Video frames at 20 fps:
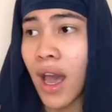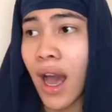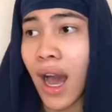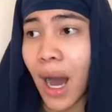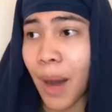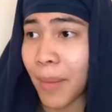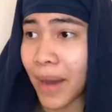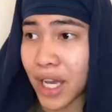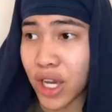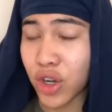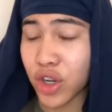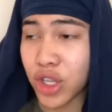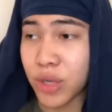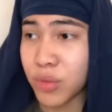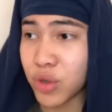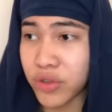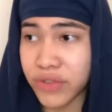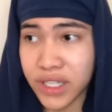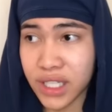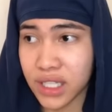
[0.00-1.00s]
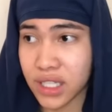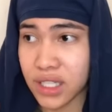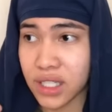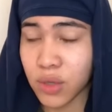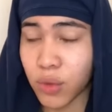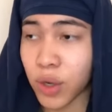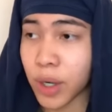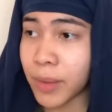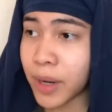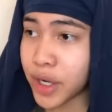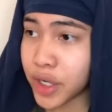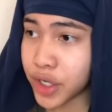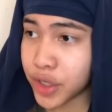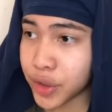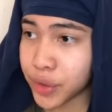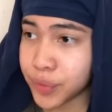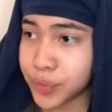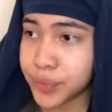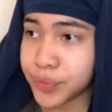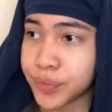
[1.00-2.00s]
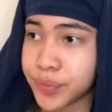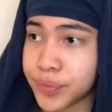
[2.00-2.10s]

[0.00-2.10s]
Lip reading: I might go to the movies. What about you?